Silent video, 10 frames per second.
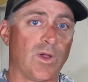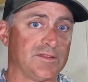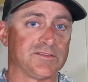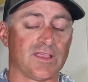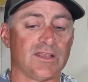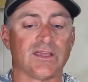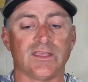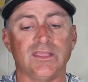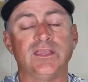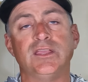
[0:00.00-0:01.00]
Wednesday
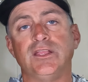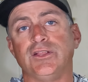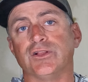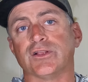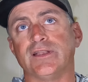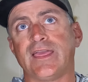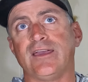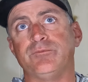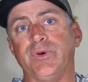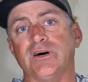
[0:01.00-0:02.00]
night, you're going to
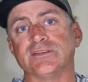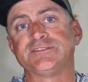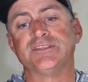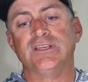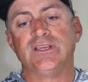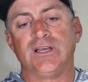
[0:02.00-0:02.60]
have bugs.